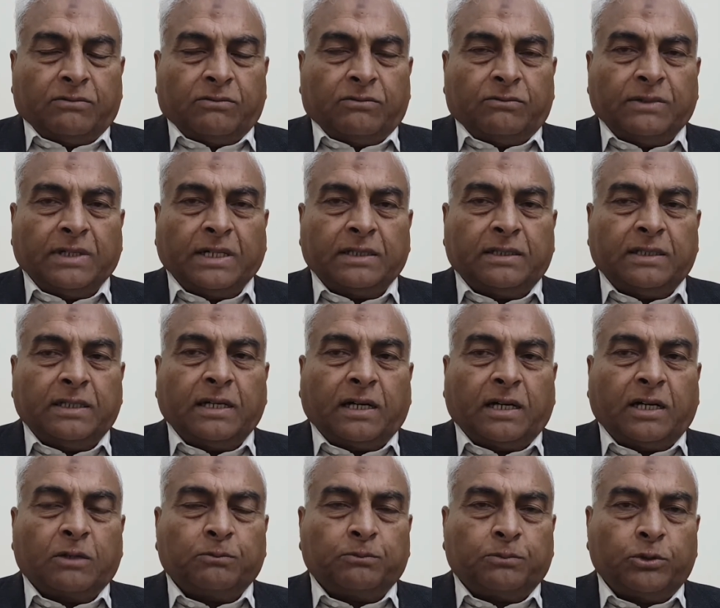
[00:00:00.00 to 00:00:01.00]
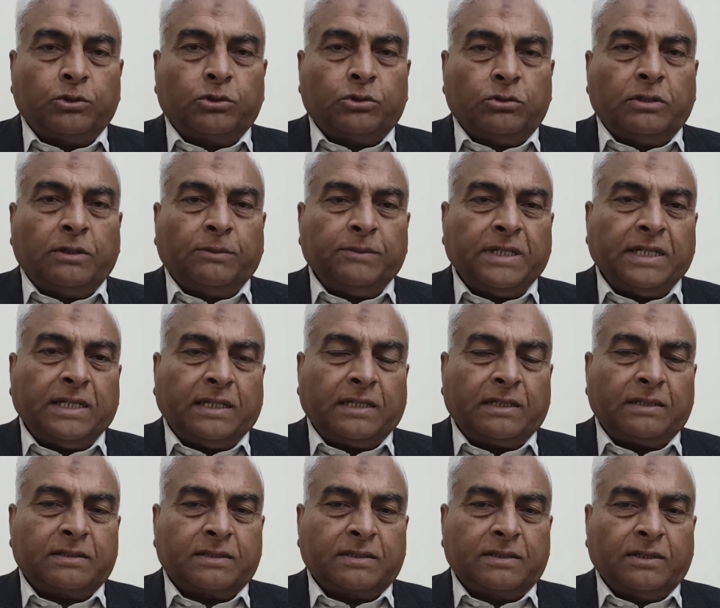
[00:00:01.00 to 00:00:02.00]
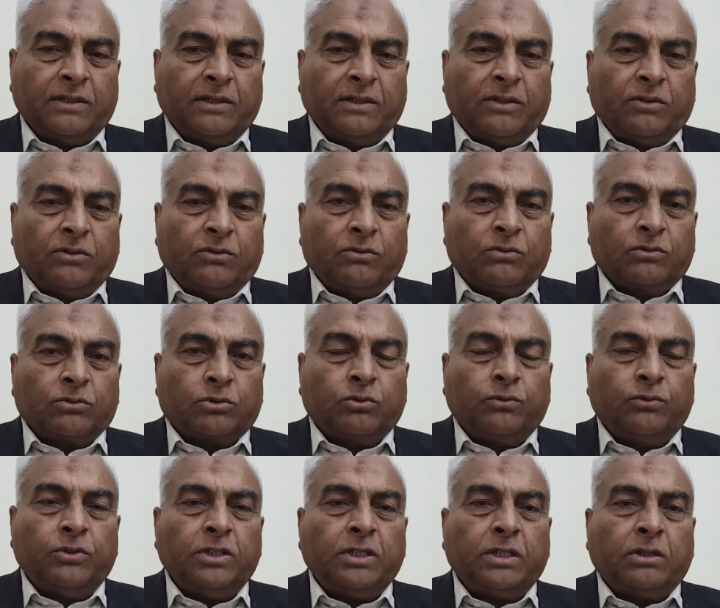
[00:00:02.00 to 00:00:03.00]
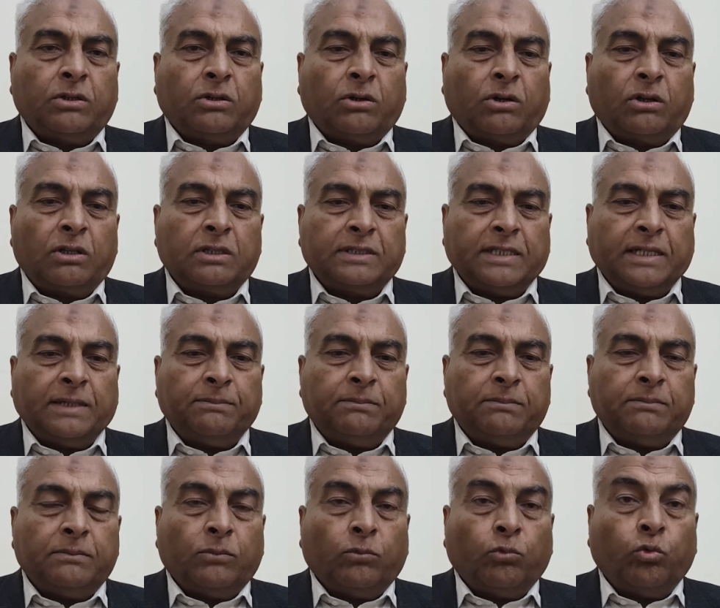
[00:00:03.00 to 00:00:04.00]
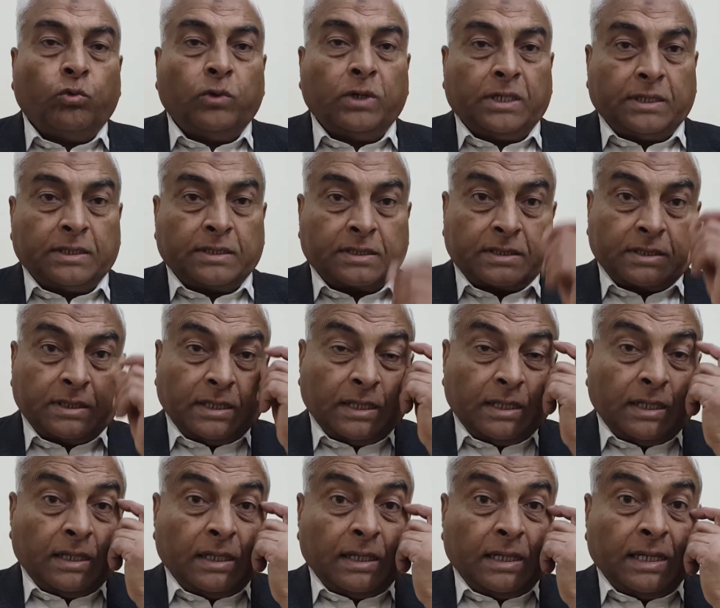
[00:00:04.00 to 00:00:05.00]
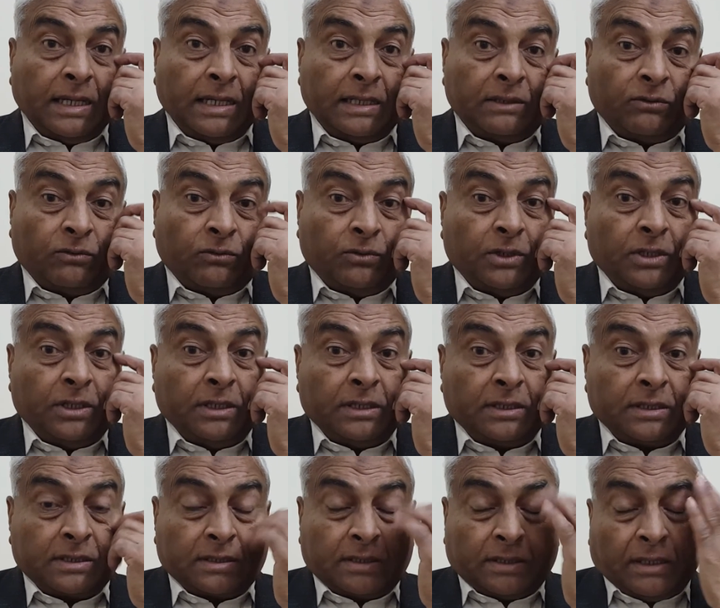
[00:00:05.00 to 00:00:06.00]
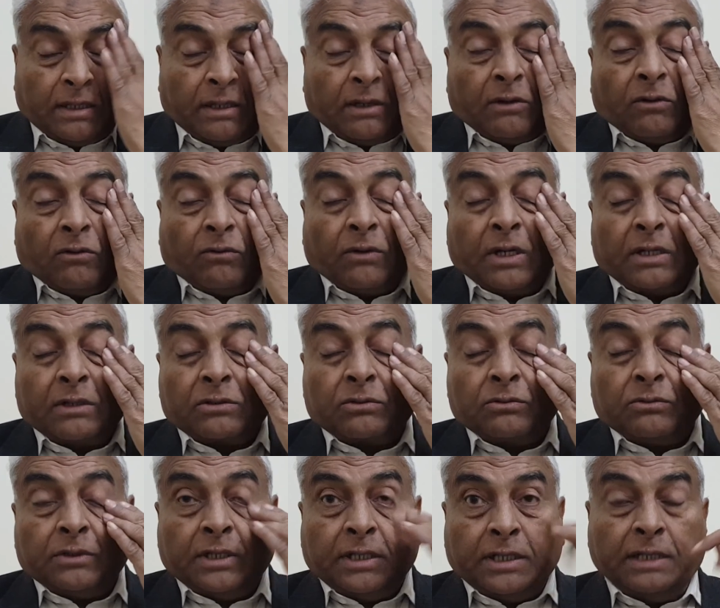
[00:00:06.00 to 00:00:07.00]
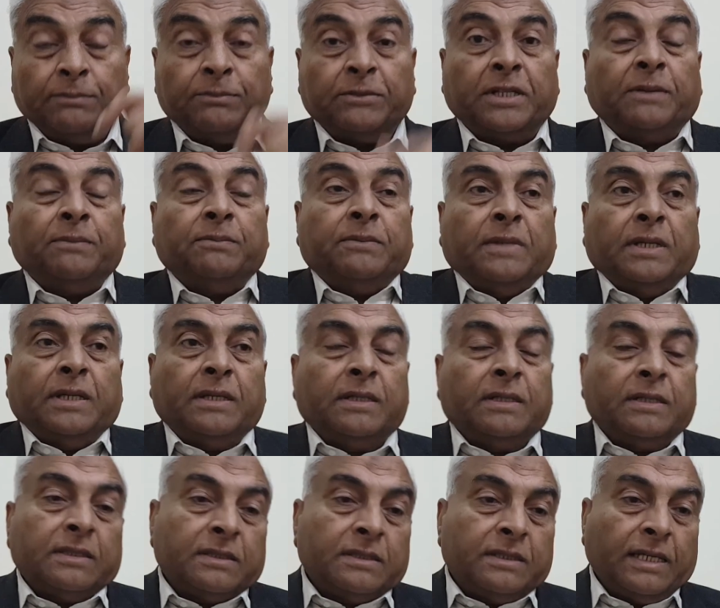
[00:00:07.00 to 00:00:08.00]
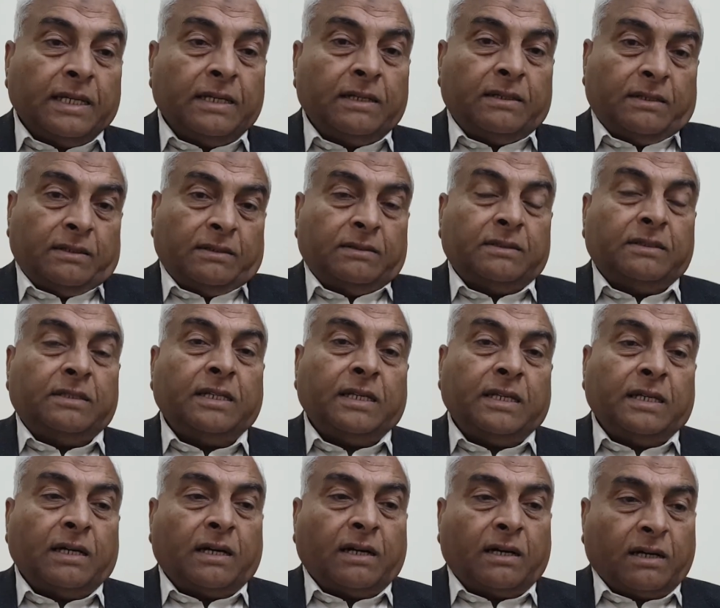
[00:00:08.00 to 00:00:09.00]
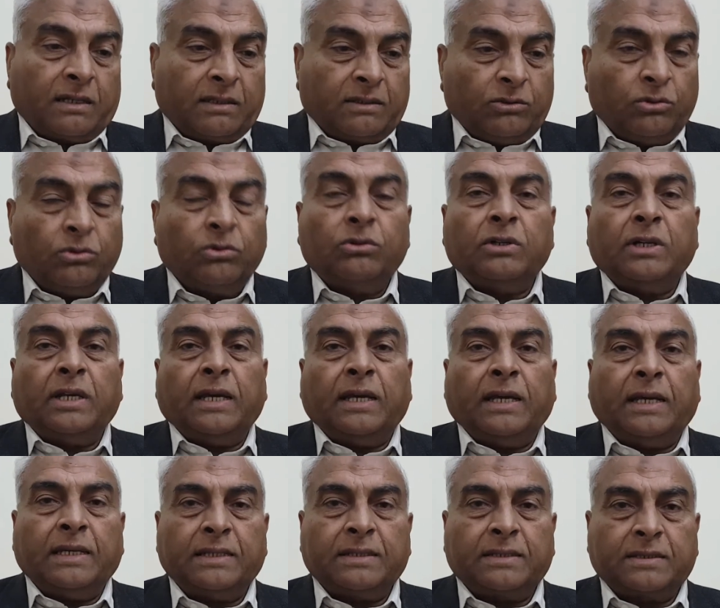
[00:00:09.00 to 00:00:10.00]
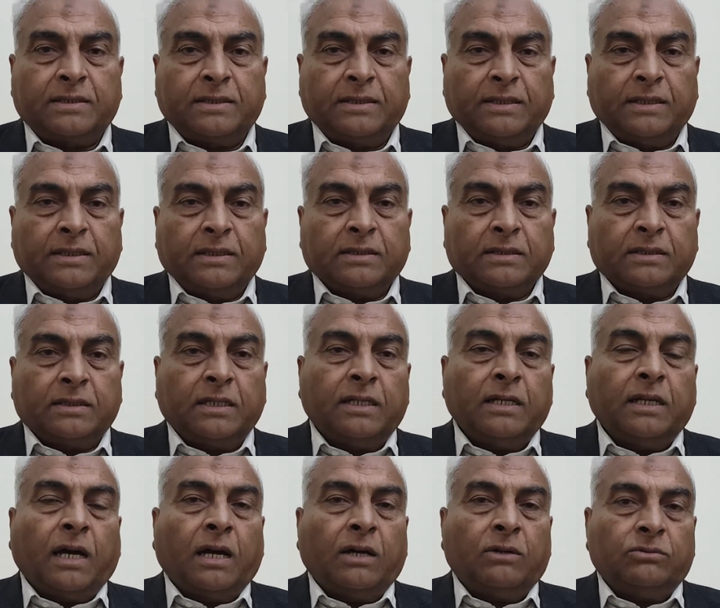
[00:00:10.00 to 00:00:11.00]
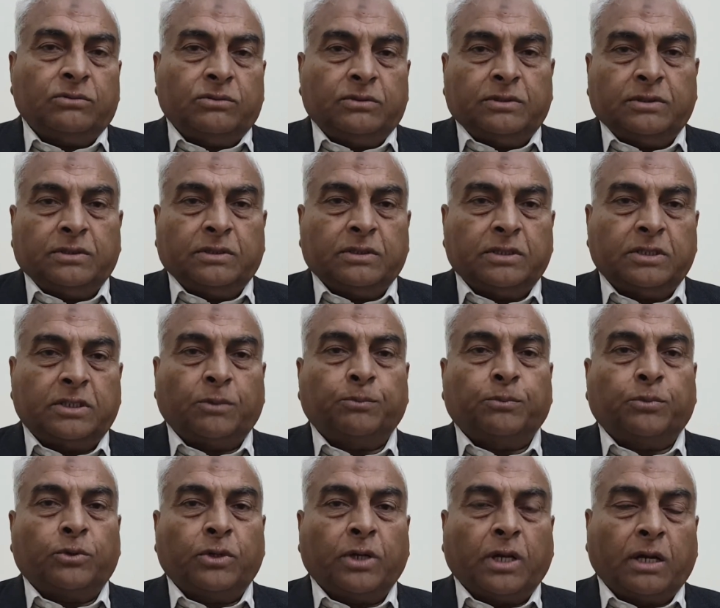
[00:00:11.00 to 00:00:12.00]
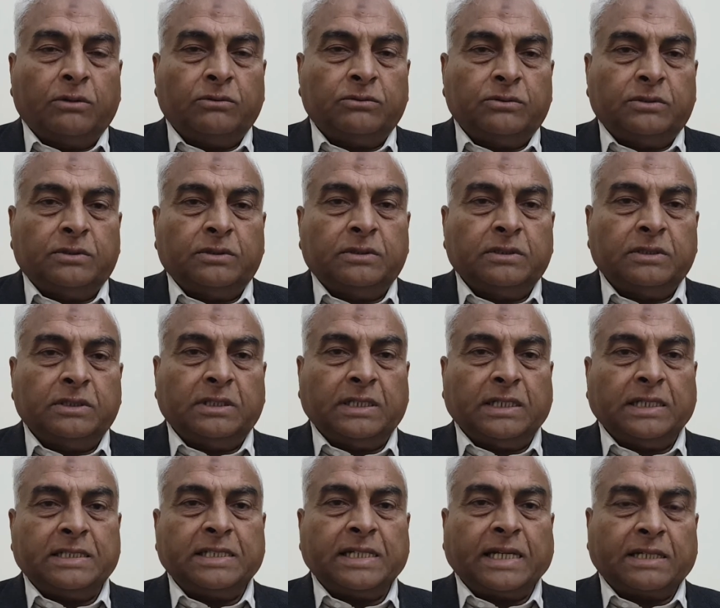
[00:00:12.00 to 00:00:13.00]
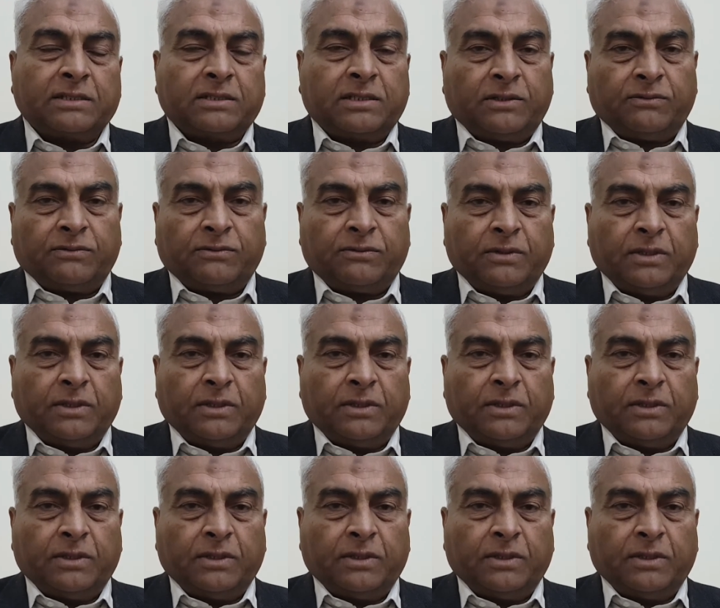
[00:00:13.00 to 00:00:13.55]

when they are put to the meanings, so we call them words. And words, once we name them, then they are known as the noun, the pronoun, the adjective,